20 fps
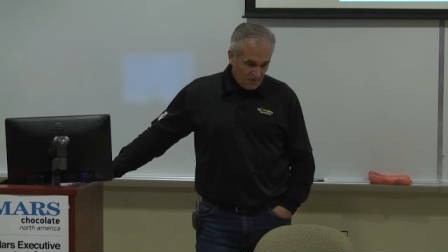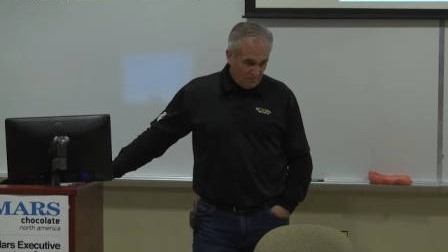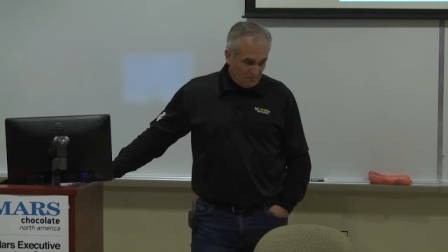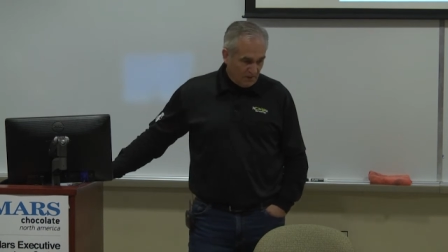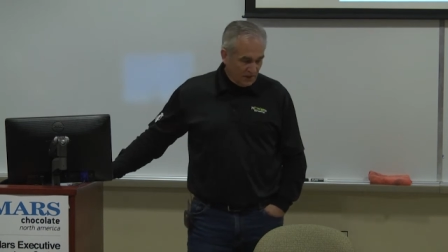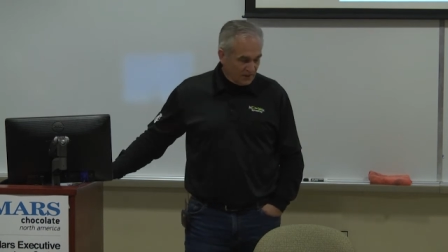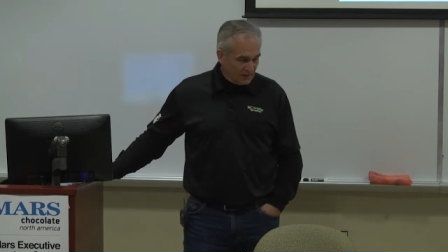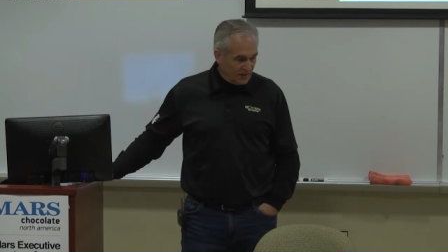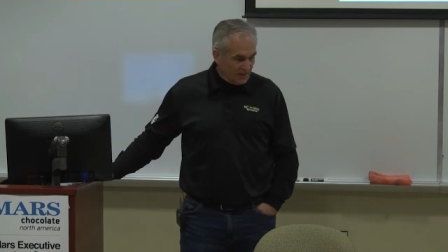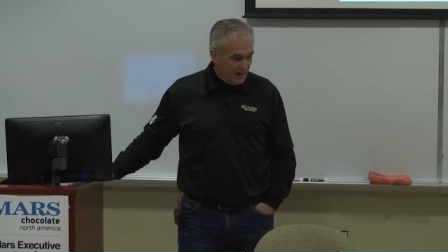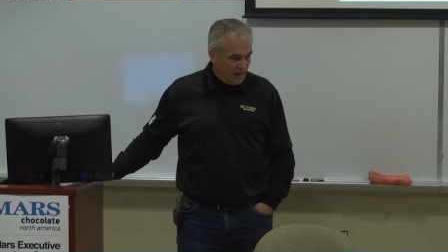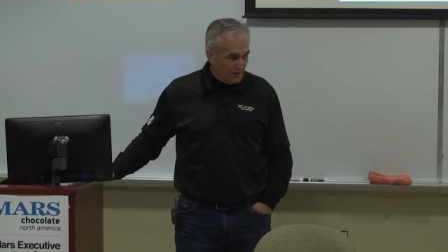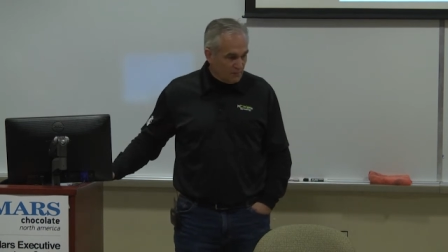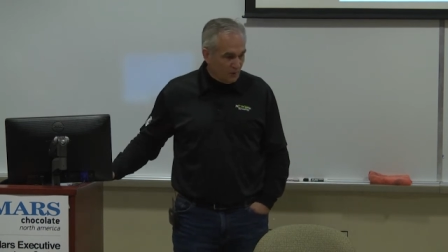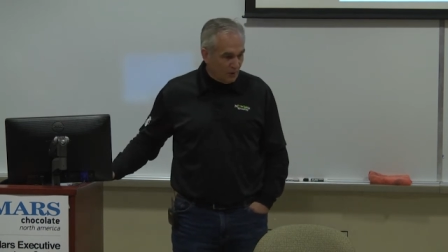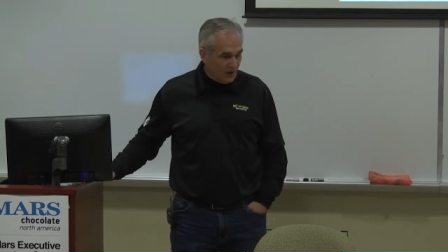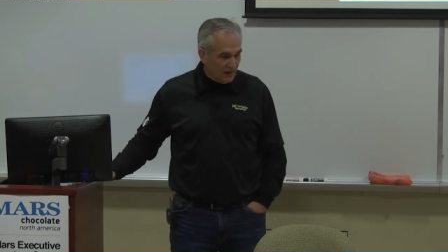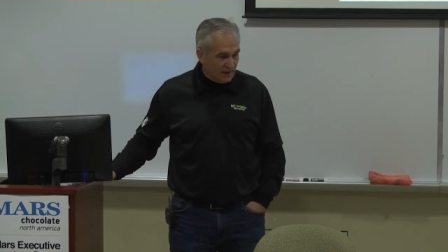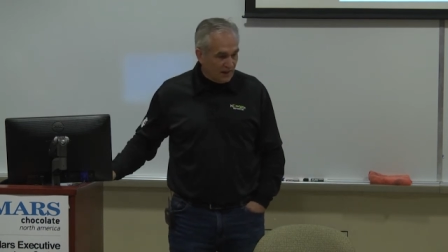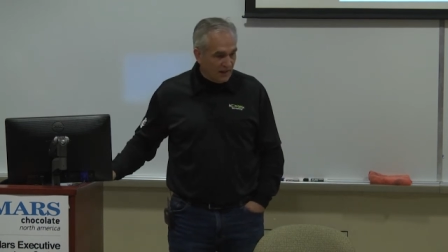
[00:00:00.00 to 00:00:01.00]
Melody and I
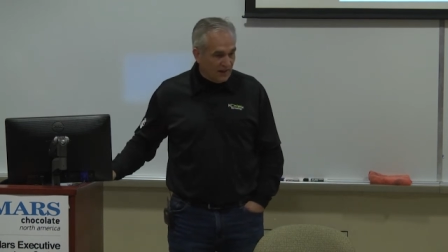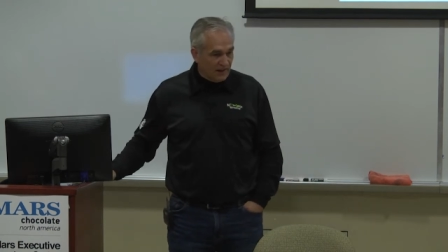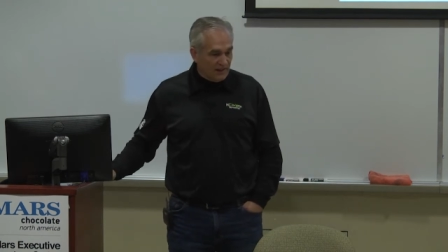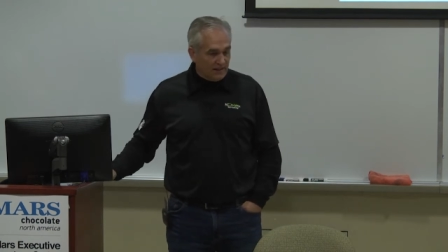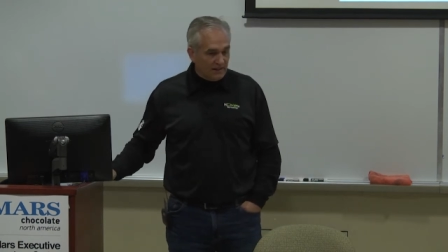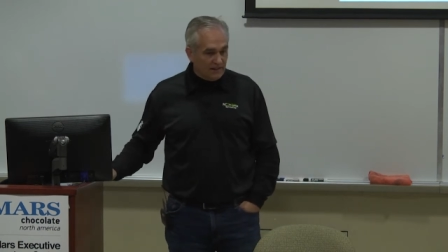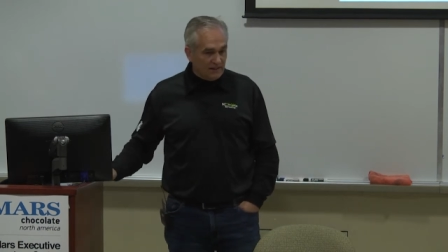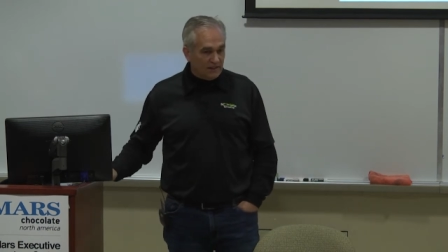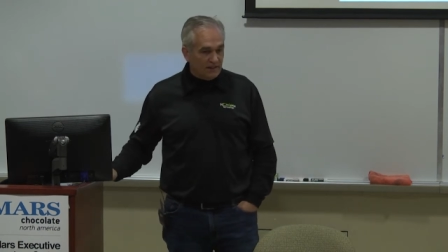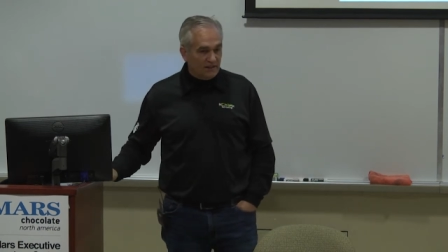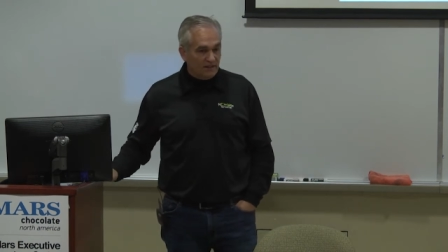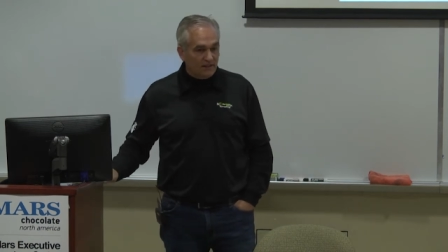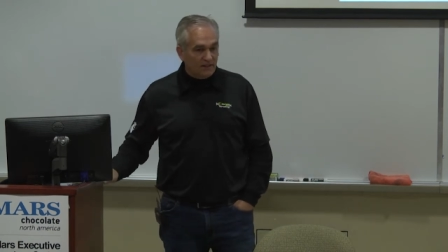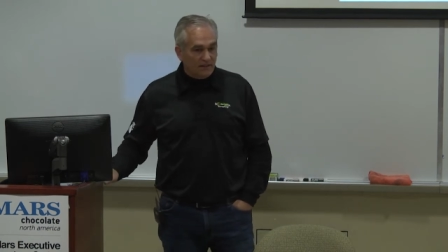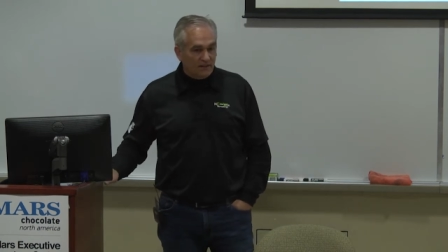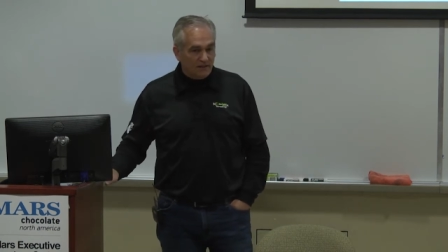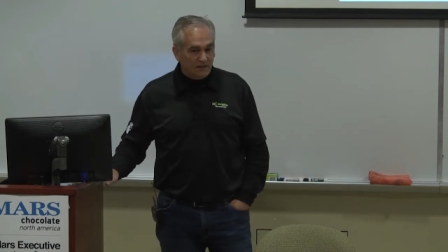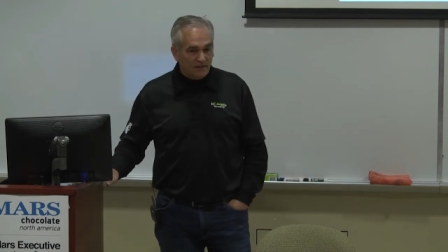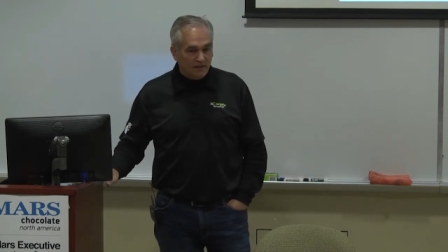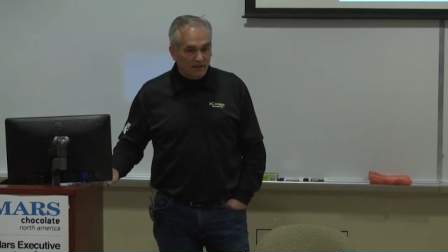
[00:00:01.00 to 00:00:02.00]
bought a
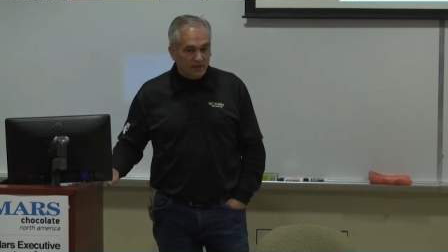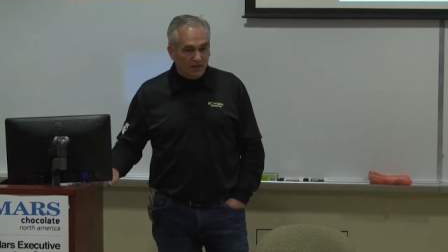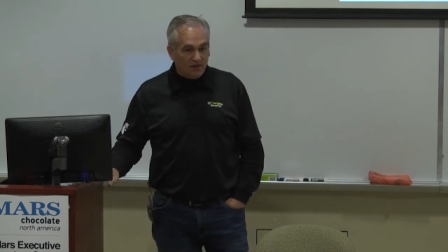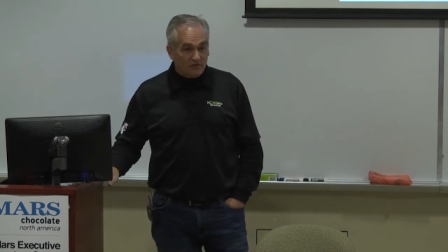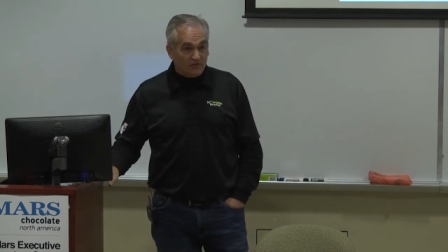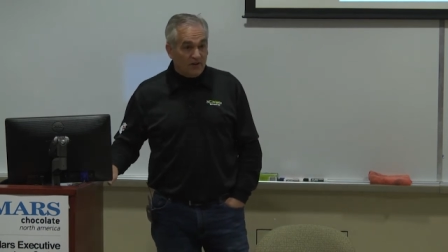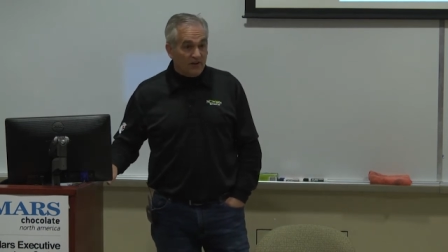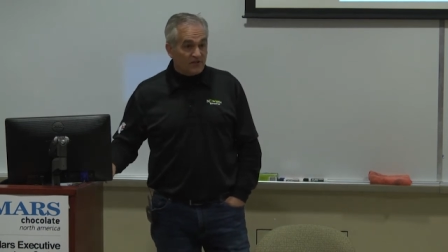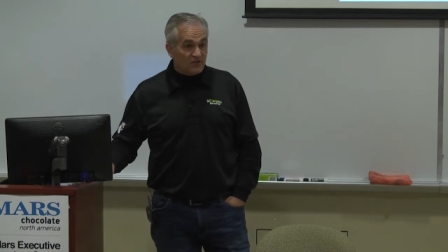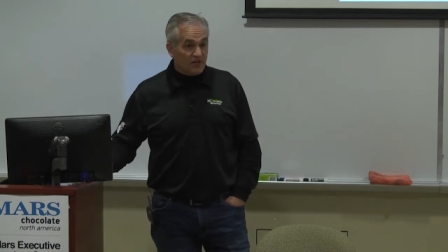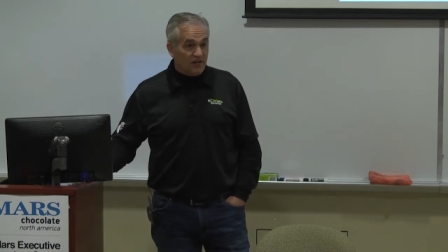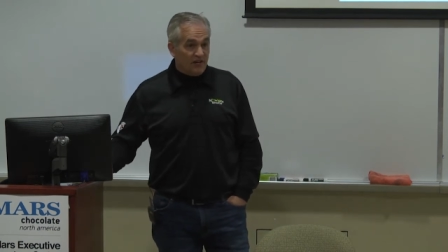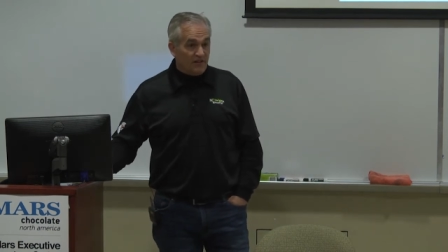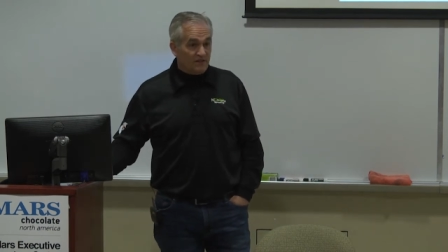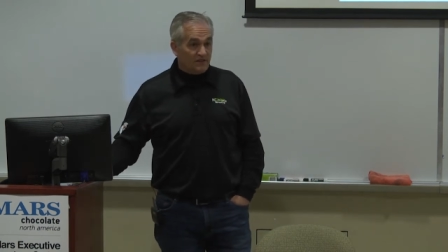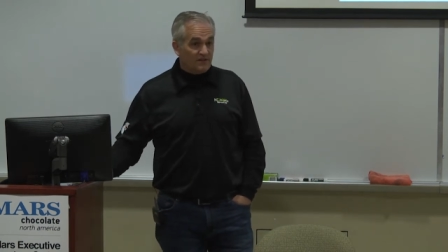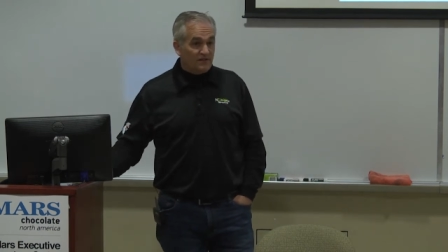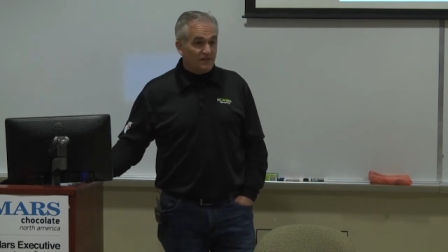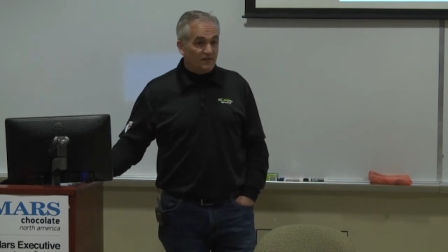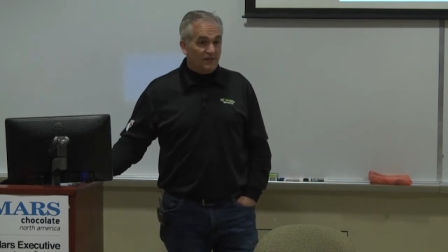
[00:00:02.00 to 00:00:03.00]
uh,
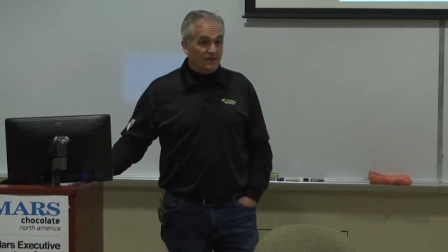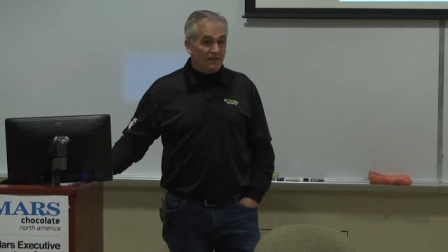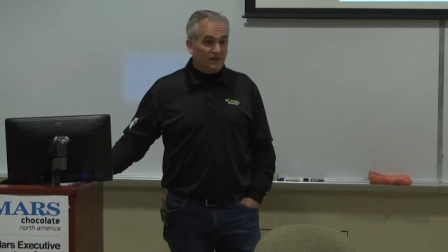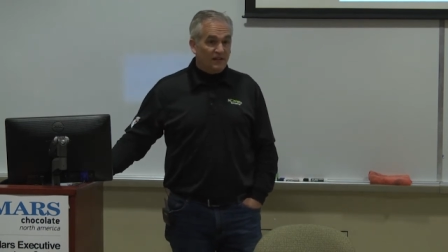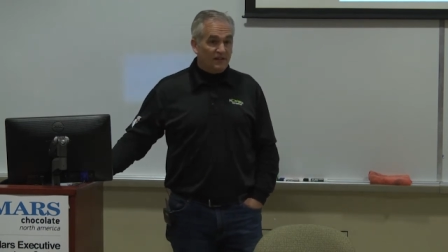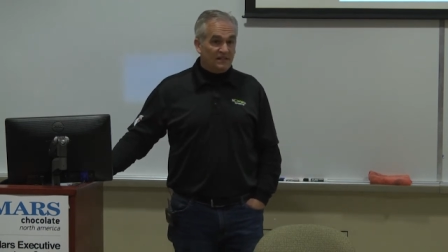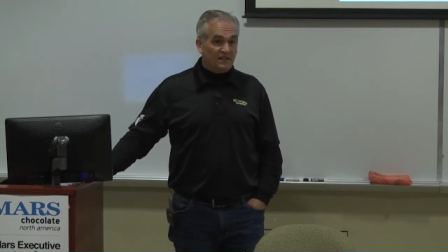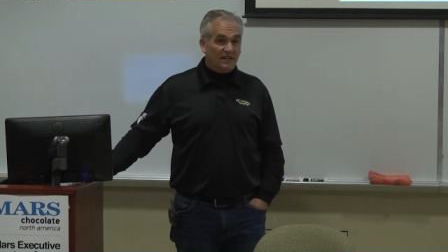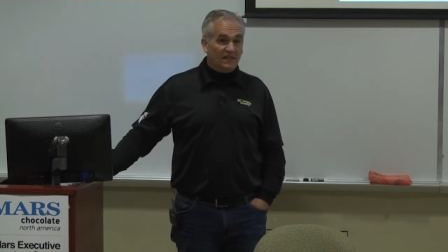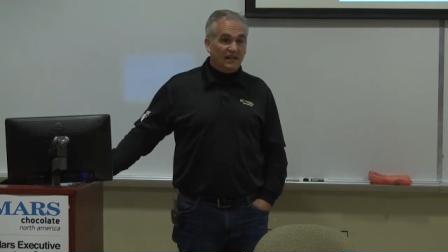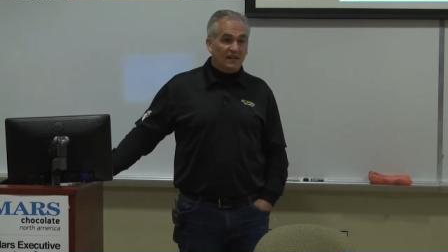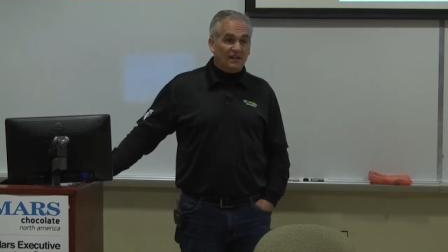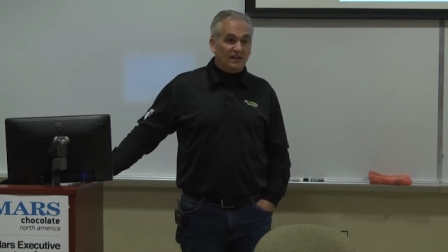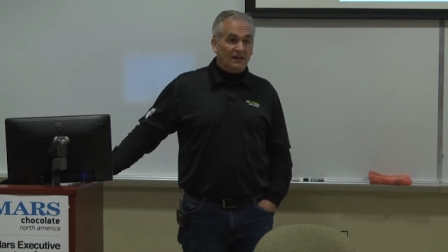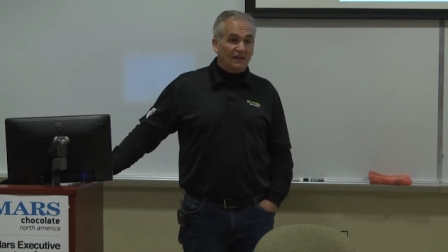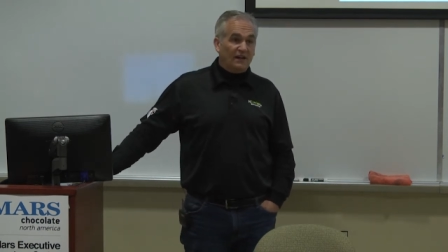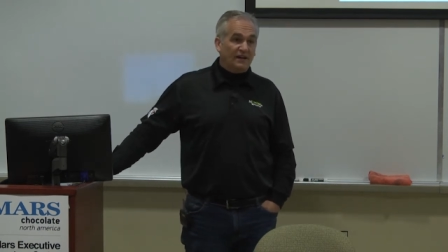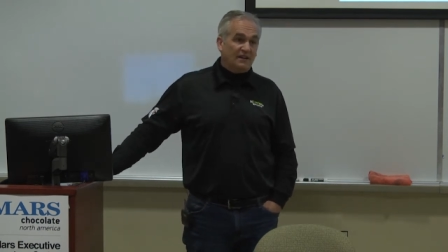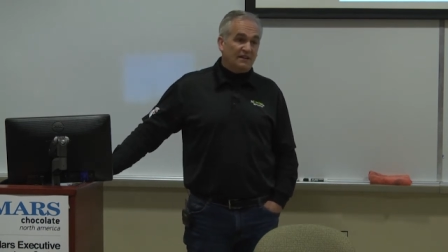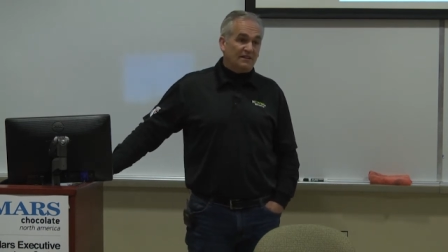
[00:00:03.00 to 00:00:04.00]
franchise in
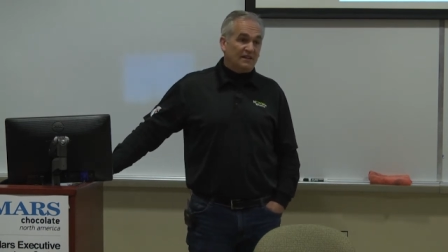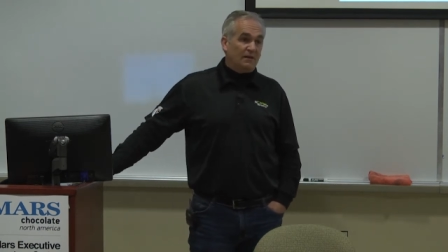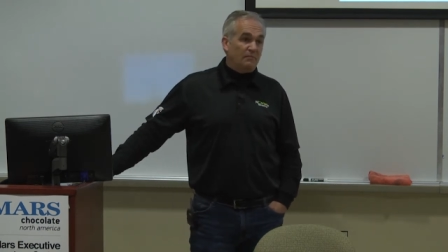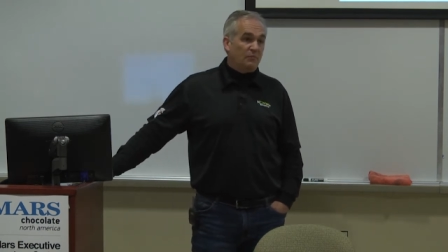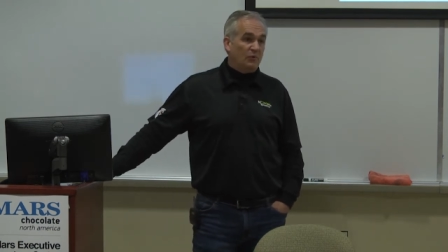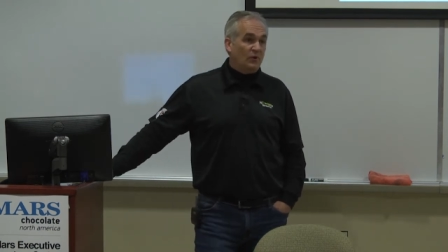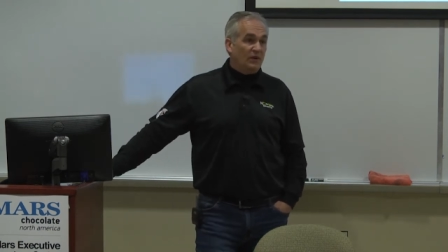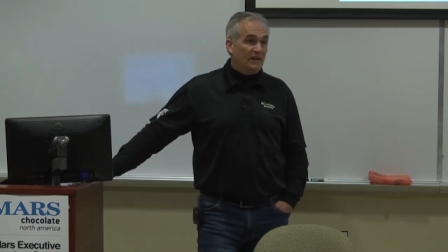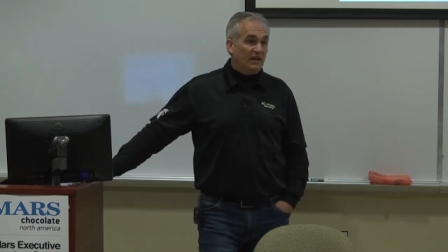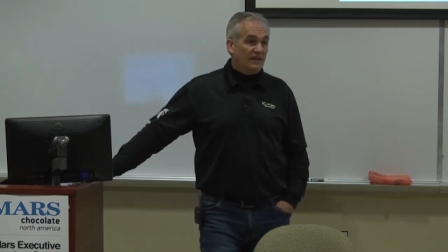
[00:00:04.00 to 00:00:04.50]
1989. At that point,